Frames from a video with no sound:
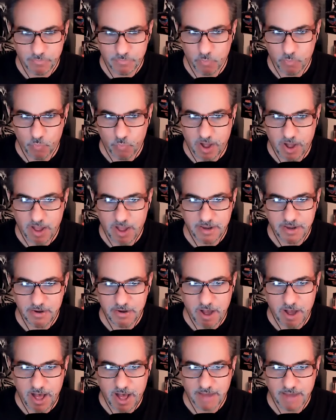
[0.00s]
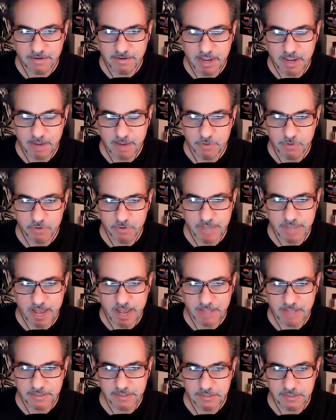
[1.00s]
why not keep your
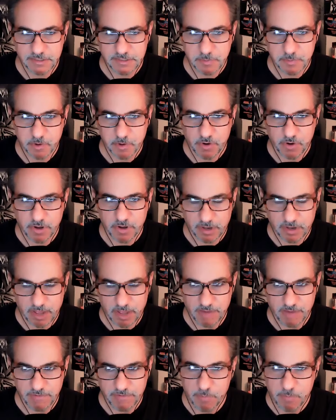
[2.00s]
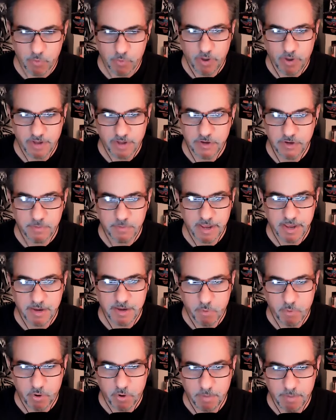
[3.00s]
dad's spirit alive? Number one, you'll
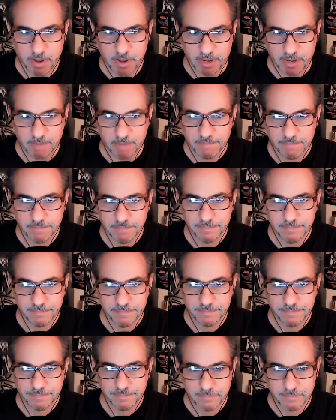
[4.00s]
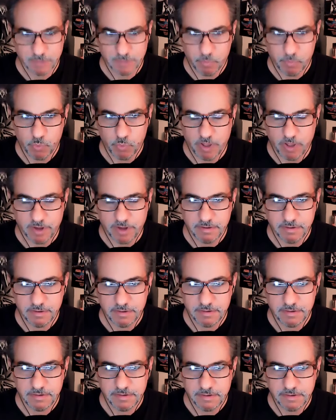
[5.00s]
make more money. Number one.
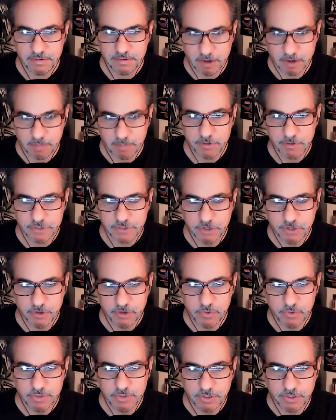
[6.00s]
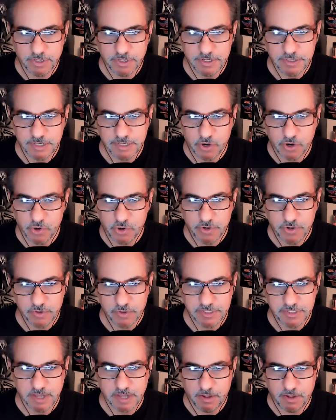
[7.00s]
Number two, you'll endear
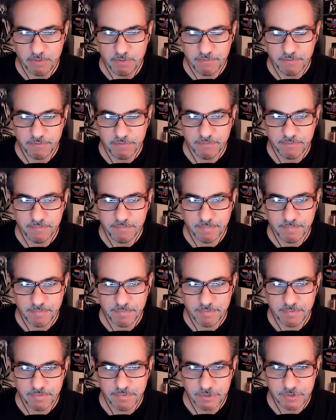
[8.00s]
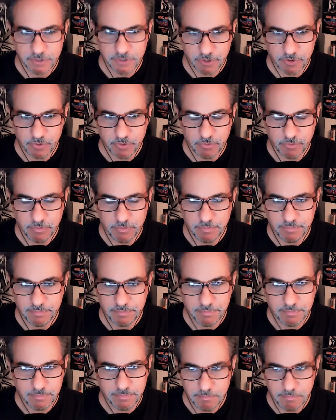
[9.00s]
yourself to
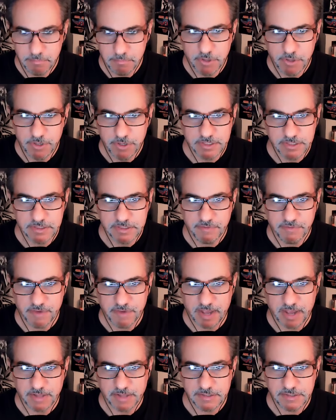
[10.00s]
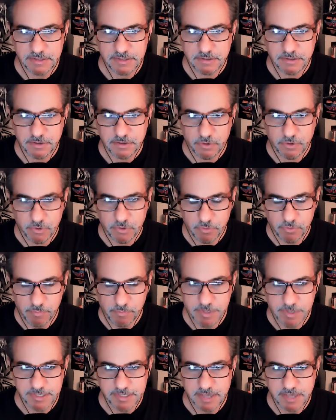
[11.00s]
millions of fans who
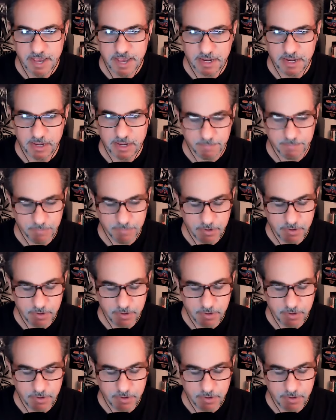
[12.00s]
miss Eddie.